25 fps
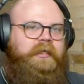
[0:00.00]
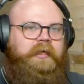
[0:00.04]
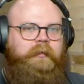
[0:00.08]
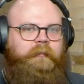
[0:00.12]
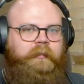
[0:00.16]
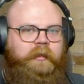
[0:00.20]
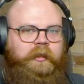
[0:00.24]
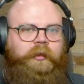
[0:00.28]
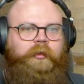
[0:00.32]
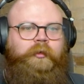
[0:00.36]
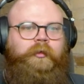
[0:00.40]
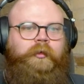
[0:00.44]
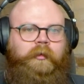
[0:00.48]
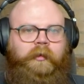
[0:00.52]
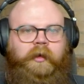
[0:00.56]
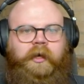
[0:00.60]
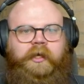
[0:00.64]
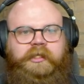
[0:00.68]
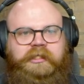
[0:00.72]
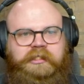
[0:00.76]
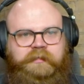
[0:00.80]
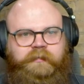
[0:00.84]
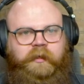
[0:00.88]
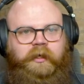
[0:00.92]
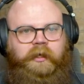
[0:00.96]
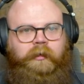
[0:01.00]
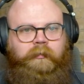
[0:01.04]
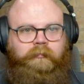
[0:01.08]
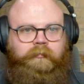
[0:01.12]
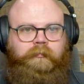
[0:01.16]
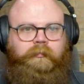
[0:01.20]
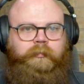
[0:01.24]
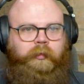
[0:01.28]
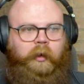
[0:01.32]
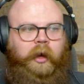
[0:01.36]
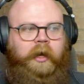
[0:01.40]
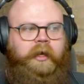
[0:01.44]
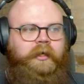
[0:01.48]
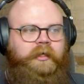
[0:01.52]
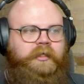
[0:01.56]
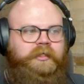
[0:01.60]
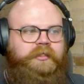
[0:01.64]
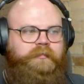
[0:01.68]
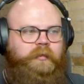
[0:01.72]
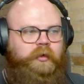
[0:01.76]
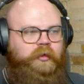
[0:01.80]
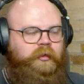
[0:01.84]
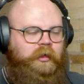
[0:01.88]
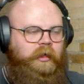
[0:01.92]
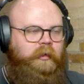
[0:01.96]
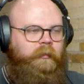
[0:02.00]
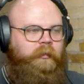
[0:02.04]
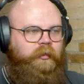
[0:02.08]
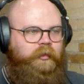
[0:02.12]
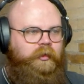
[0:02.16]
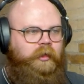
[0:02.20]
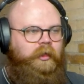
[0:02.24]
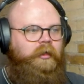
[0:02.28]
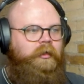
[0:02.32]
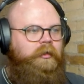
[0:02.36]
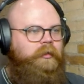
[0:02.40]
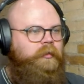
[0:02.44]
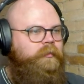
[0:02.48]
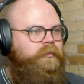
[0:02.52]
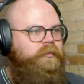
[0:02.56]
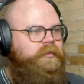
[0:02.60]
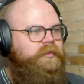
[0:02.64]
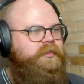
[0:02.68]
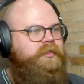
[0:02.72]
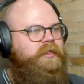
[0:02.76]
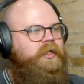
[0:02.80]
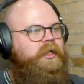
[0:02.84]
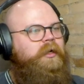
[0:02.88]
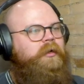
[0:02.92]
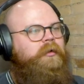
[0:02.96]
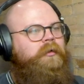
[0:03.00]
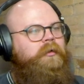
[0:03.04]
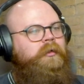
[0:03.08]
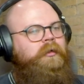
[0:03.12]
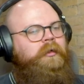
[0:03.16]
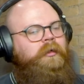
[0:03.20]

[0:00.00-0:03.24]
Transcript: he beat you and Grants, but Brian and Smokey are both good. So,